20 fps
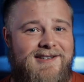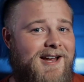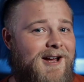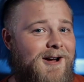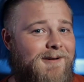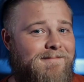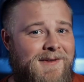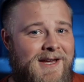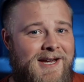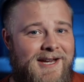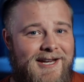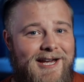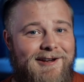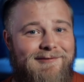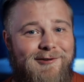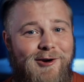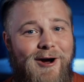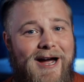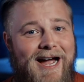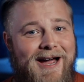Now,
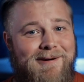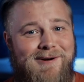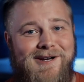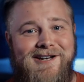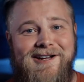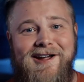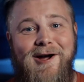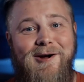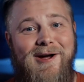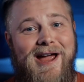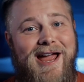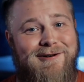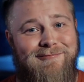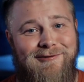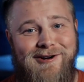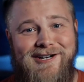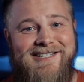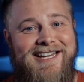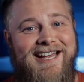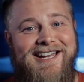if you're happy to go
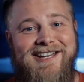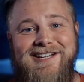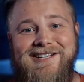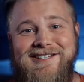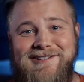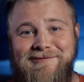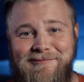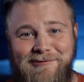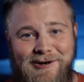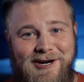every 10 years and